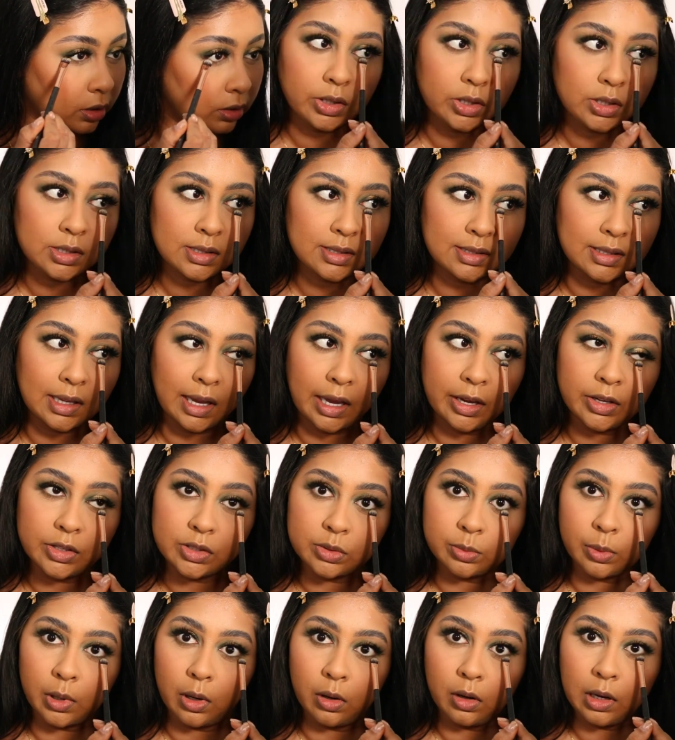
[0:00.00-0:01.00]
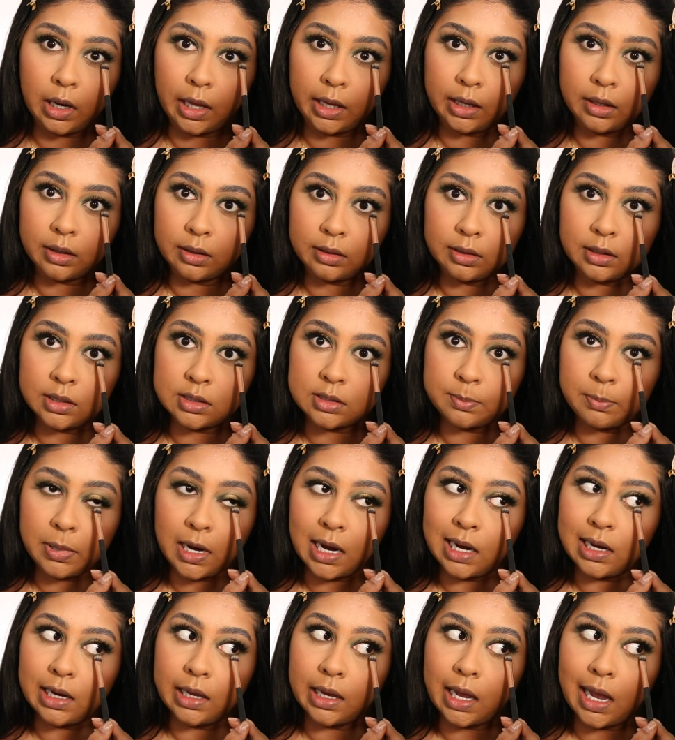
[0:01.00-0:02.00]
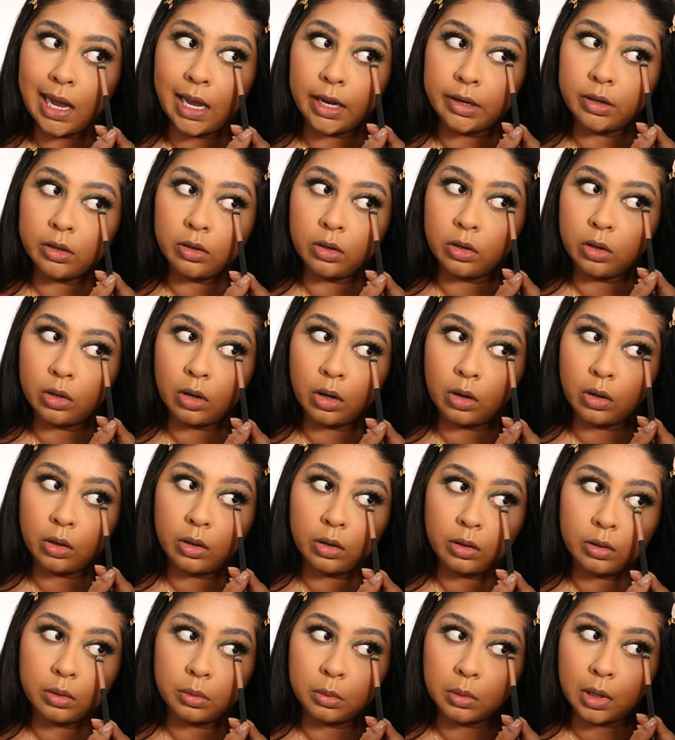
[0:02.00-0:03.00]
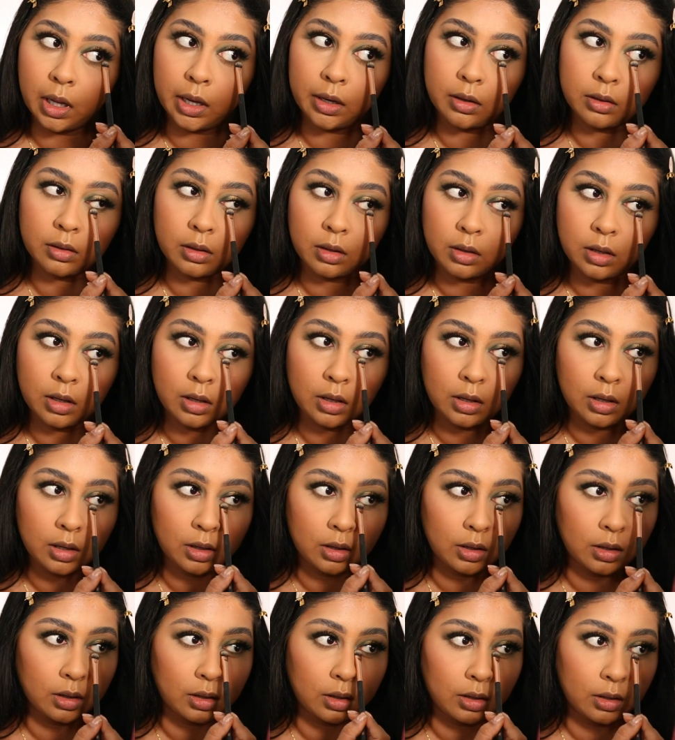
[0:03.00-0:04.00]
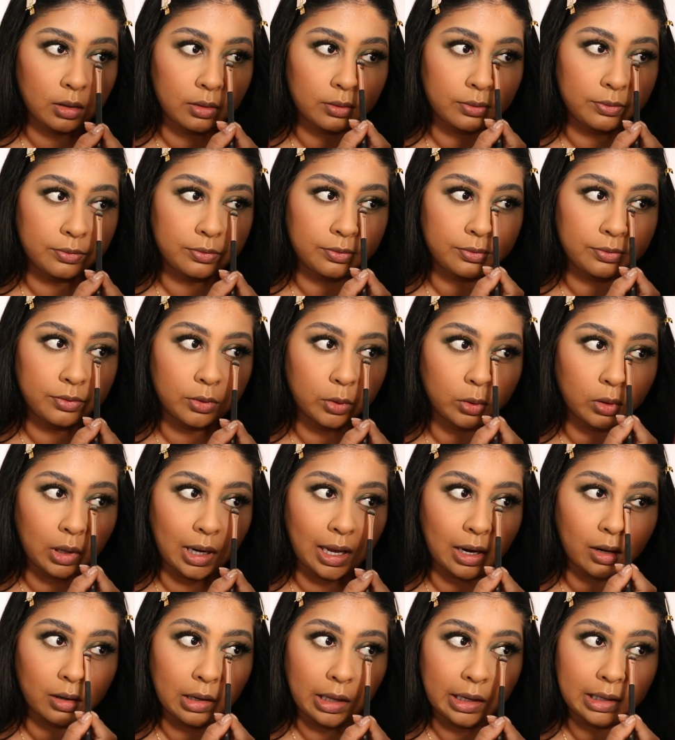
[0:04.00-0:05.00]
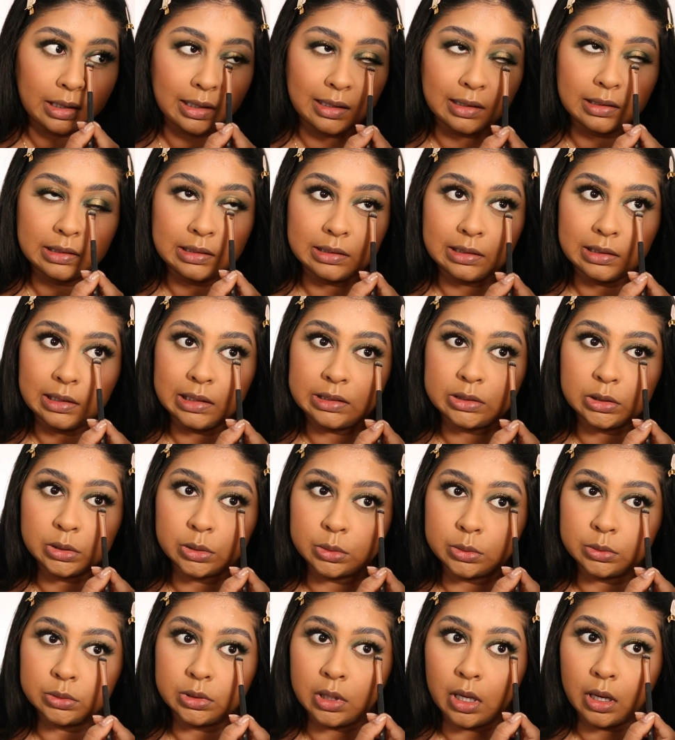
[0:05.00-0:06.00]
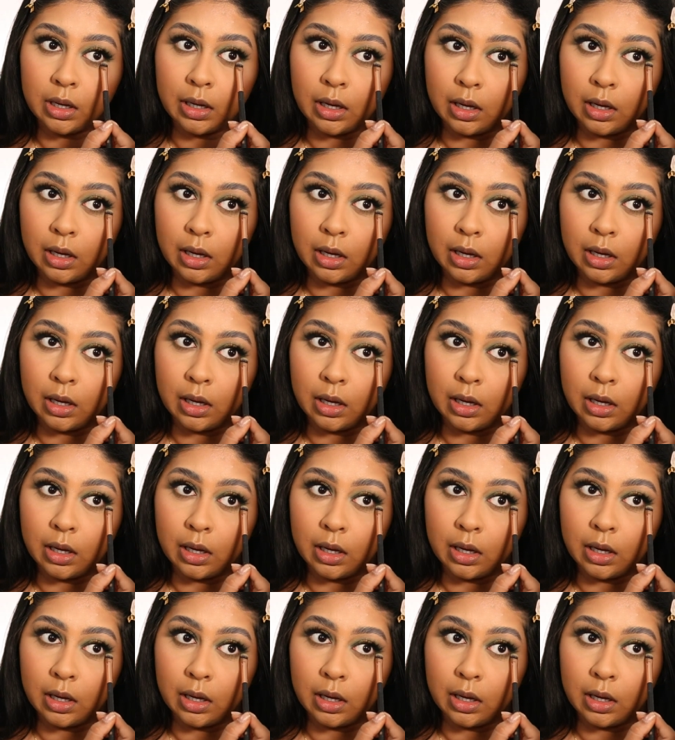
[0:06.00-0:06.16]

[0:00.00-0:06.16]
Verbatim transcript: Can I just say as well, like this palette had no like fallout, like little to